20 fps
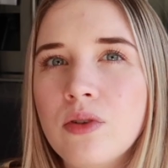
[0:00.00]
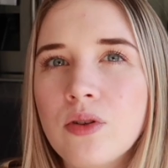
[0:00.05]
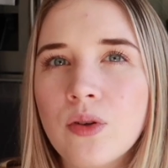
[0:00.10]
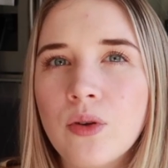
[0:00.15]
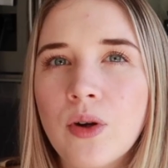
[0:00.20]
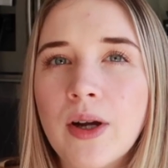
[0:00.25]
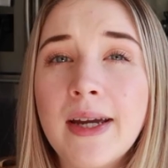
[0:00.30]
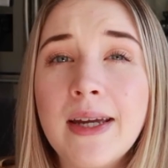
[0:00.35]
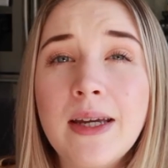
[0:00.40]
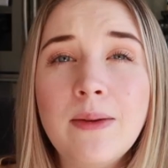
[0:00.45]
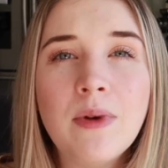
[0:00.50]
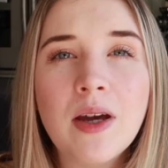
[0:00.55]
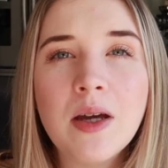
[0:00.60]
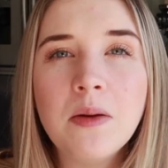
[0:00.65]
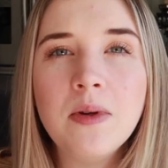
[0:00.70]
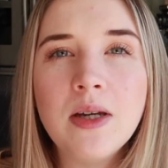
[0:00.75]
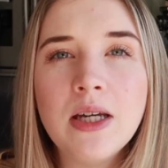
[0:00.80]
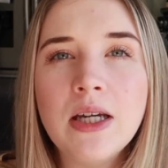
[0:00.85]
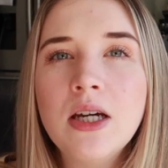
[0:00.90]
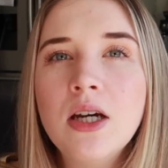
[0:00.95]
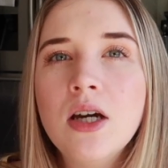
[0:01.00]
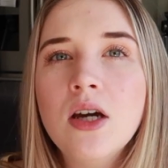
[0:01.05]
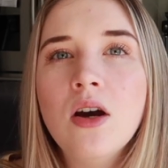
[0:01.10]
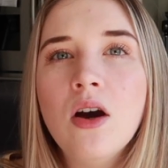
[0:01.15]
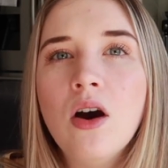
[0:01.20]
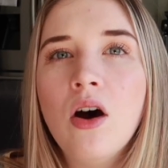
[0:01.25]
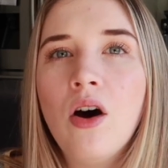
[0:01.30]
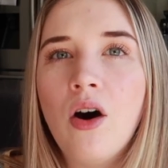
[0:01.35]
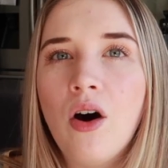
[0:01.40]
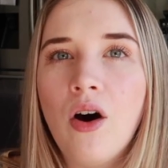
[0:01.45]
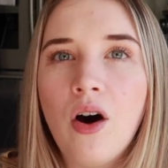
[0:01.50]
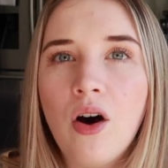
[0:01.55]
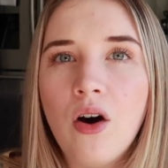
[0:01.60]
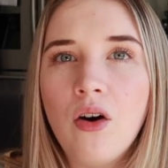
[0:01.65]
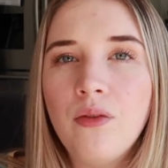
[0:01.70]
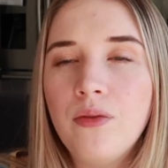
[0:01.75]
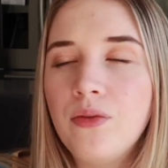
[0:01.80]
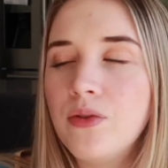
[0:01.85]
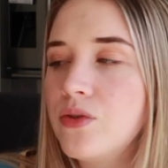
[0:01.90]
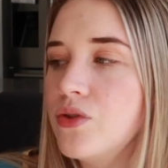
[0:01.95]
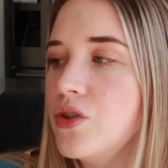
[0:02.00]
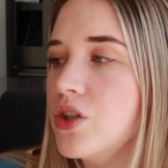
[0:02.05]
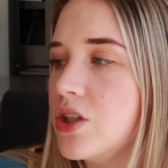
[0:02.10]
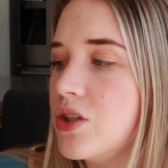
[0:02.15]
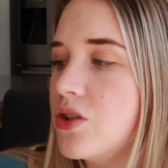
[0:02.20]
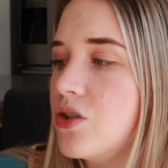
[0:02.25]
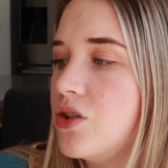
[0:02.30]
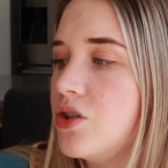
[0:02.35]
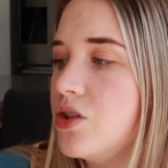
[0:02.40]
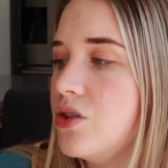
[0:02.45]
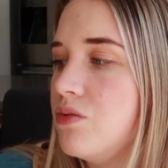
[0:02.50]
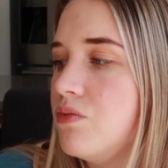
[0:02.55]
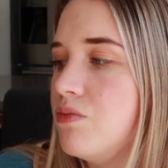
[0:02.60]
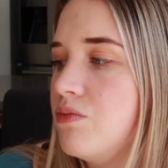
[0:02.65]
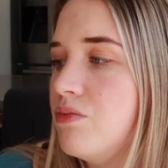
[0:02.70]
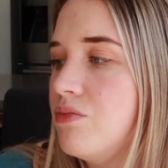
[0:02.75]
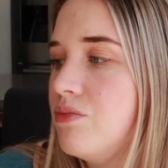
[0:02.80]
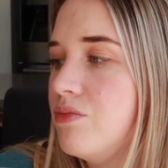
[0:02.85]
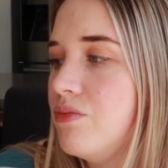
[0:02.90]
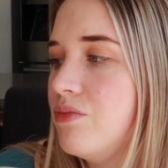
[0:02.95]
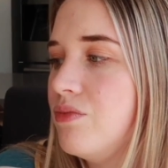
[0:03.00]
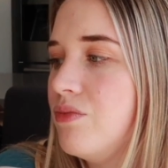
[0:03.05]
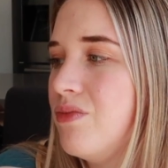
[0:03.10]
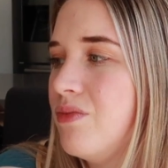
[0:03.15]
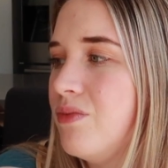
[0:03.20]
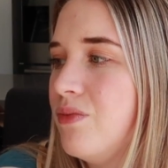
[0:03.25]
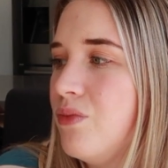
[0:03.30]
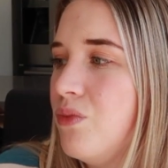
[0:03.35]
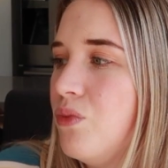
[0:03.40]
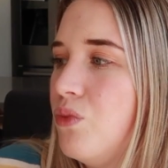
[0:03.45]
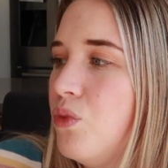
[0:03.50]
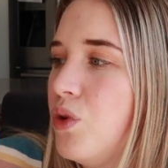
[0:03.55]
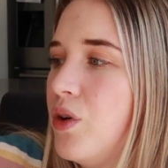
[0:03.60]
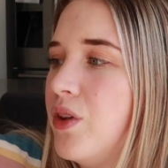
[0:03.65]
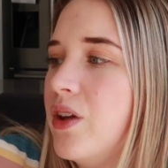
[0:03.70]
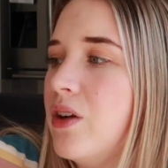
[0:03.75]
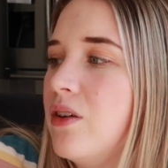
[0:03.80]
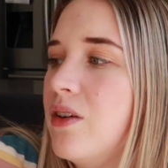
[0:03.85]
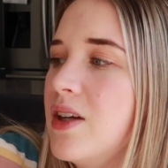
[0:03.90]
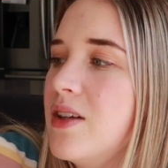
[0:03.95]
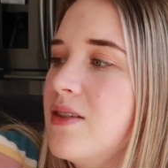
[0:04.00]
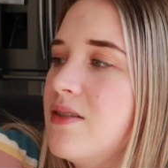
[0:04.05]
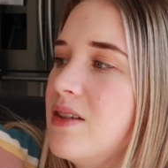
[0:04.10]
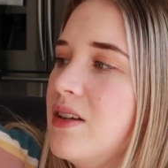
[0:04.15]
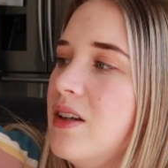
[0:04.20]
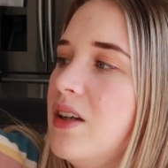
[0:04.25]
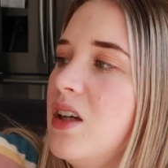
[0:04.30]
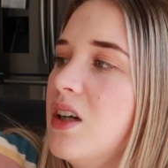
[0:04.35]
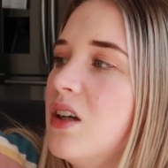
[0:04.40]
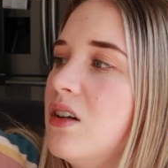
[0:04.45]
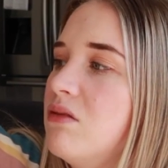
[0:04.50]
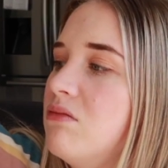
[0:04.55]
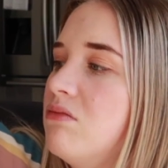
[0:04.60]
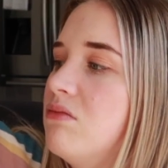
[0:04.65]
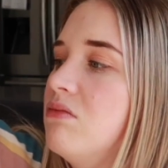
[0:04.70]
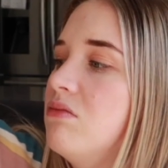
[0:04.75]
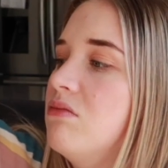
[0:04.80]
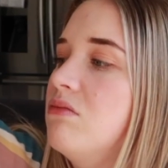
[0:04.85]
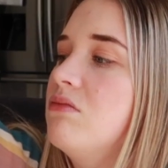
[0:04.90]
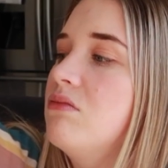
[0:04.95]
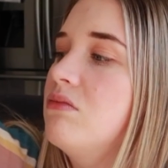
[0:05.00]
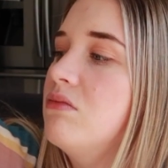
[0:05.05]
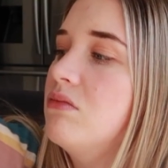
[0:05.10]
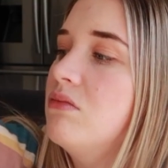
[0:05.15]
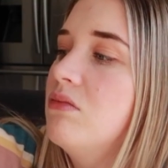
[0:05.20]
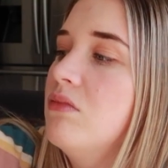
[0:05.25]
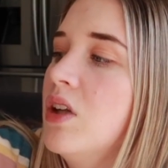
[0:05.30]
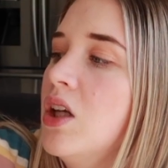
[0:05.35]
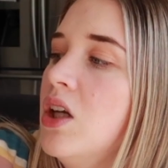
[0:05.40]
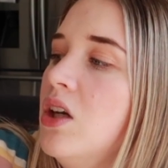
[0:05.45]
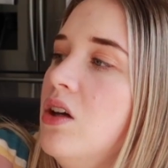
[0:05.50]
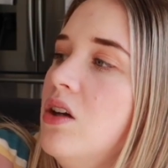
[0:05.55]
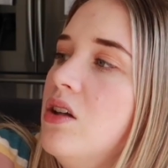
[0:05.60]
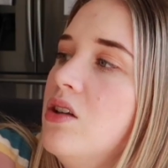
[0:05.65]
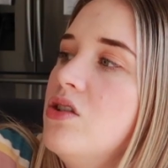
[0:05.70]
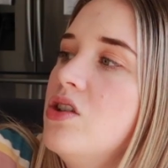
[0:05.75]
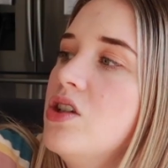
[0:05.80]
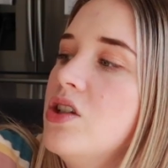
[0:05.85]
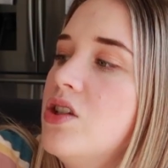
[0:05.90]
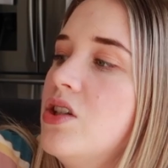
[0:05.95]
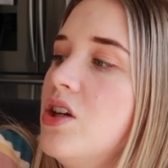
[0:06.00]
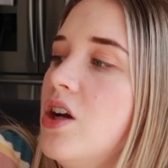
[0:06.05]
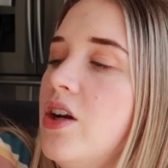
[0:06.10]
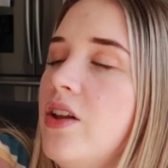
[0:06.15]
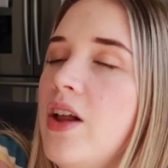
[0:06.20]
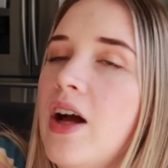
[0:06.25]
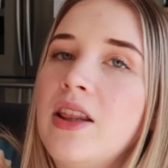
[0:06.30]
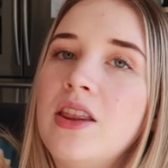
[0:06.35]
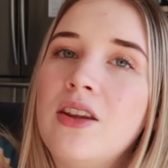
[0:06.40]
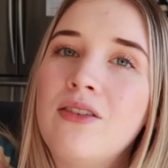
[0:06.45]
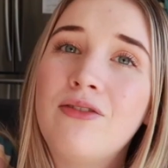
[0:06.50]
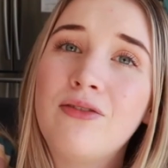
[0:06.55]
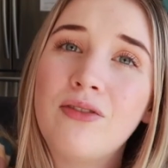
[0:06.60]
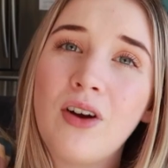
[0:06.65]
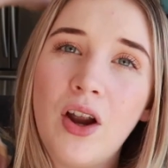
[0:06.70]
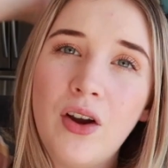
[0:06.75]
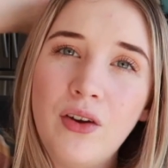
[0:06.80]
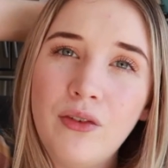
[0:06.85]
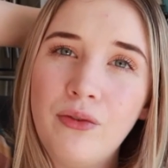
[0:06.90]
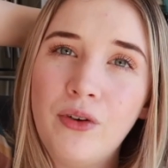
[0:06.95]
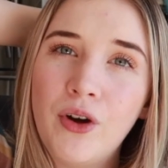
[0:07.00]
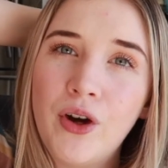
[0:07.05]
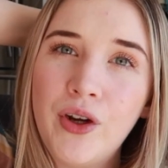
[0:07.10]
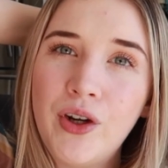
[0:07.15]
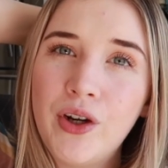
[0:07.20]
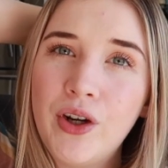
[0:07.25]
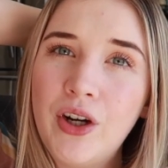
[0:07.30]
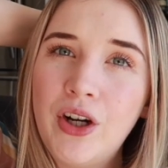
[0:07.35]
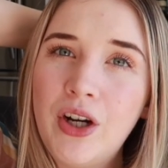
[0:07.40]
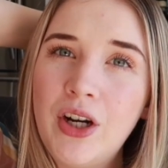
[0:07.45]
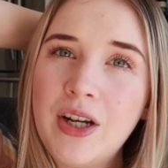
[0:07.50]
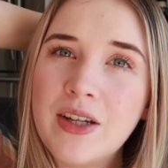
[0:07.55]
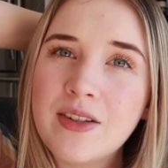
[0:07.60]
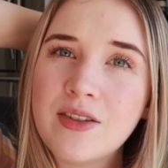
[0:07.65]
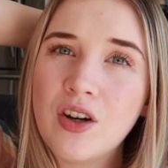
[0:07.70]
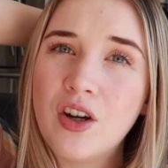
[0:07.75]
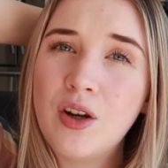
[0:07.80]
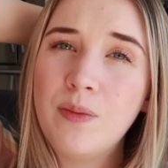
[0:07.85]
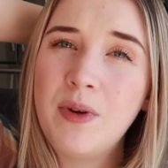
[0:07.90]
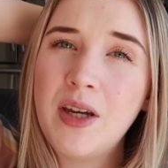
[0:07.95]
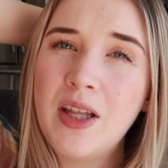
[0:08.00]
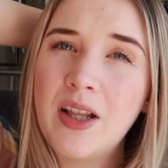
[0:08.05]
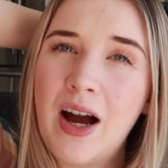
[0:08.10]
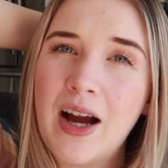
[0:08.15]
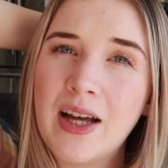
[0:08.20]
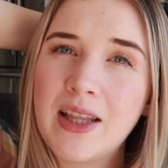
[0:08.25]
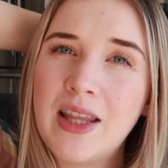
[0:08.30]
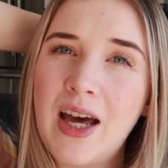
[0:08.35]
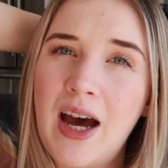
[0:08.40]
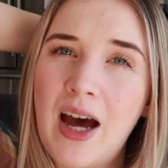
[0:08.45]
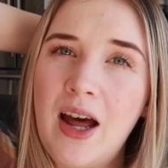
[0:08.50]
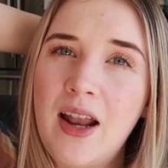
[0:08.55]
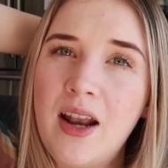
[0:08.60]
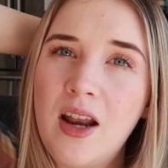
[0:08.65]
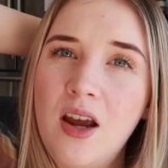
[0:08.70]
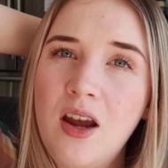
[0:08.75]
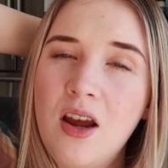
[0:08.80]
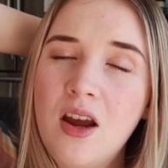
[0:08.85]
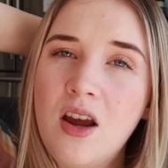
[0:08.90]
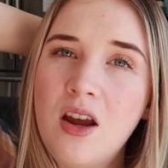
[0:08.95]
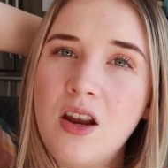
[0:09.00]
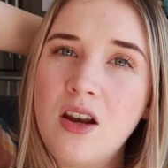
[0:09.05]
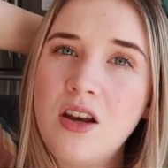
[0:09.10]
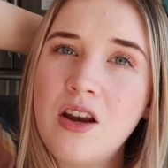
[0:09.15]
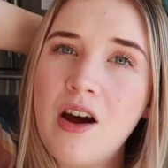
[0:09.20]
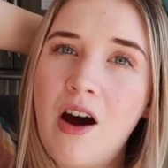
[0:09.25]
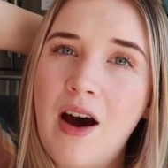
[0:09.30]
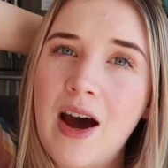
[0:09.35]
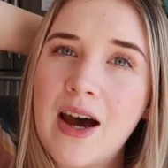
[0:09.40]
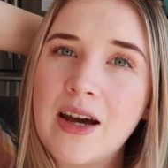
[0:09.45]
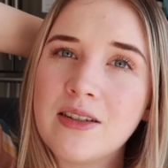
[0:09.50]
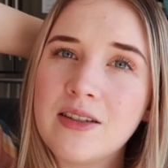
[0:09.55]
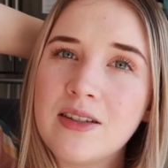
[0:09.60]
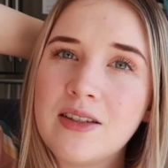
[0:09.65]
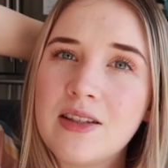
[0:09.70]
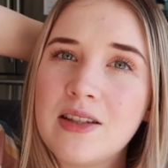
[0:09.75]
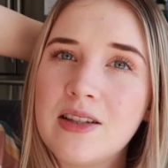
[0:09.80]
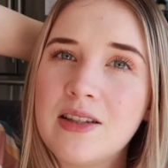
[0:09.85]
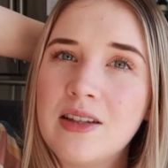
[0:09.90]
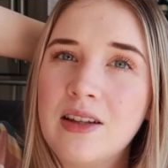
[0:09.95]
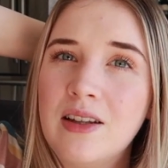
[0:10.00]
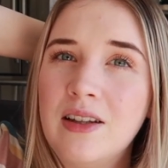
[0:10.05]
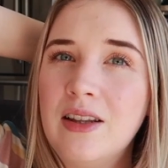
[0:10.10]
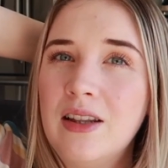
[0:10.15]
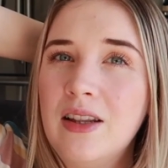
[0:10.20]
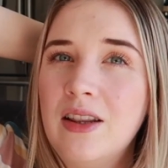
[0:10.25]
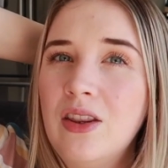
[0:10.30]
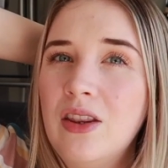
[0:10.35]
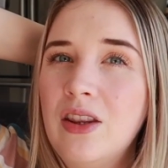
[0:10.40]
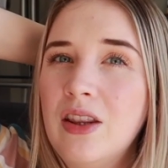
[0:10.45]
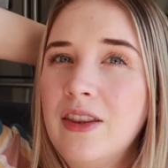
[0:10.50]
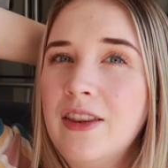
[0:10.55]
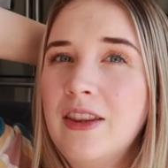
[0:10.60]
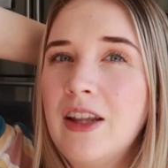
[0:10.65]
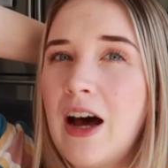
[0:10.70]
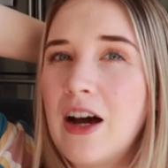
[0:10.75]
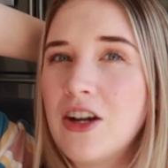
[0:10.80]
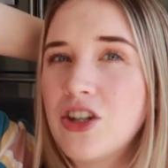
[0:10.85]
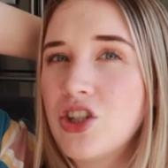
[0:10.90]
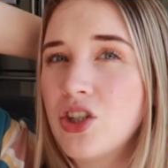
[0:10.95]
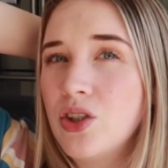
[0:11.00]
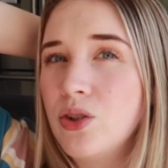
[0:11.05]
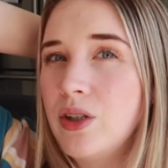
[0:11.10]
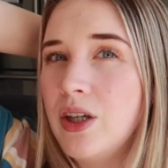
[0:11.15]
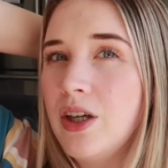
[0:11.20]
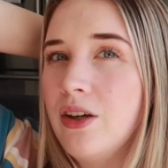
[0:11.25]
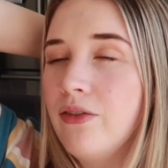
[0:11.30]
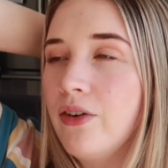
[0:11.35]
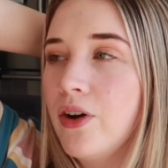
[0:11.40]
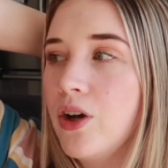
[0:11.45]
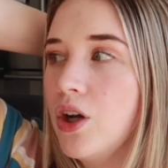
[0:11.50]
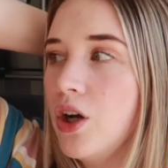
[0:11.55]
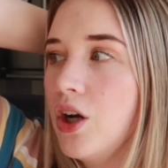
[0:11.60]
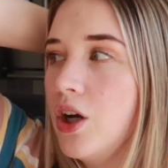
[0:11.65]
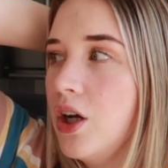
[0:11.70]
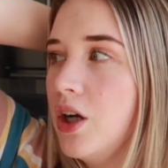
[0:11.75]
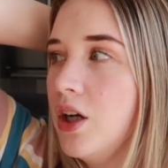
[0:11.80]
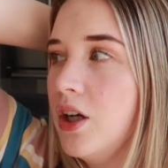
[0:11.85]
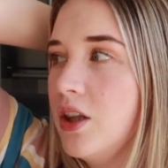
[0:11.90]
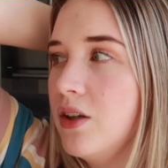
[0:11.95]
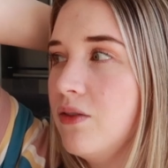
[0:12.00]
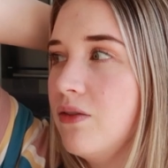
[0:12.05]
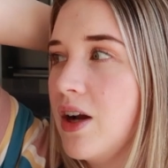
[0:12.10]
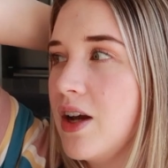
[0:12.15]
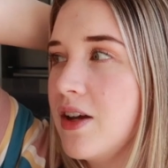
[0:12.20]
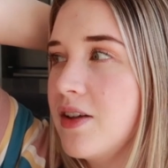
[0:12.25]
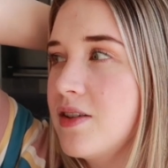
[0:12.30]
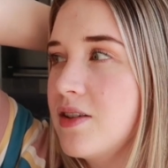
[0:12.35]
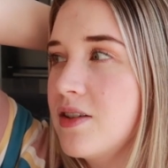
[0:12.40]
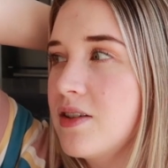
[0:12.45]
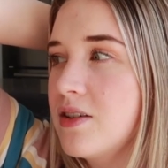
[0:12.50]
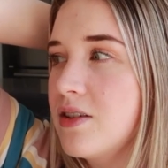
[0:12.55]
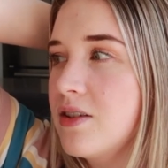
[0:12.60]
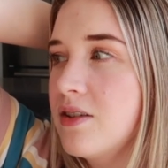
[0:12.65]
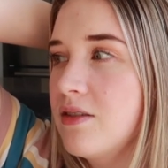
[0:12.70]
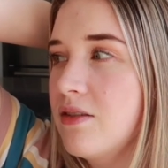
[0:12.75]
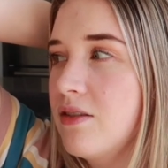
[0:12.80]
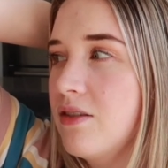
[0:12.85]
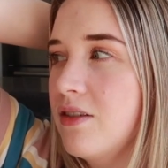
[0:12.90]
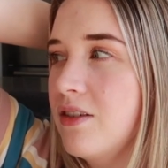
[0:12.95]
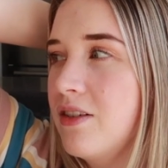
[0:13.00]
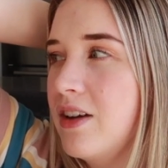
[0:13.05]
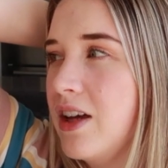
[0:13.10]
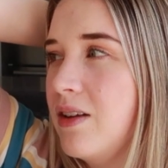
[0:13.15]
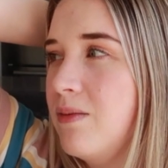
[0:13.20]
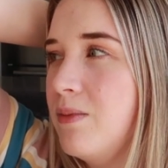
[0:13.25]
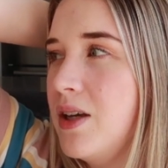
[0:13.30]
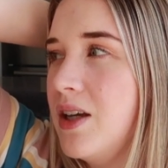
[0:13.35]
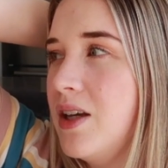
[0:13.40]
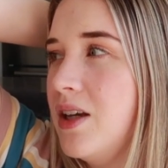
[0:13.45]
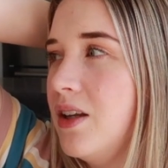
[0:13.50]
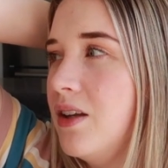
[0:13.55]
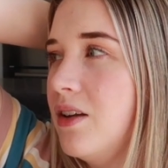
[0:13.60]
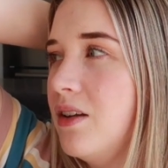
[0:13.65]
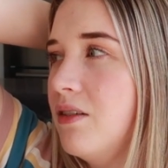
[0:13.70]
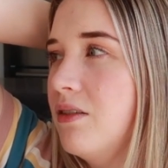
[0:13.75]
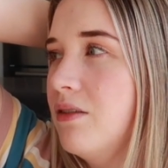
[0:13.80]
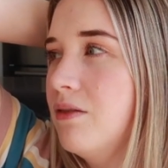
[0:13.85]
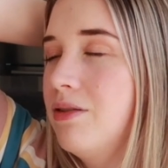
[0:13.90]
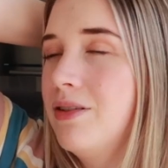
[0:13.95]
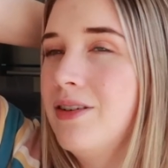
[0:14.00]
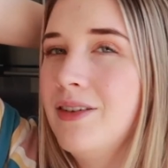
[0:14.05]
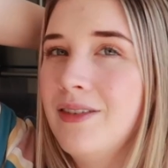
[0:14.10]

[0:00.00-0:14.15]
3 maybe, of just what there is in here. Just so like the front photo is going to be like that nice lush looking photo and the rest can be hidden.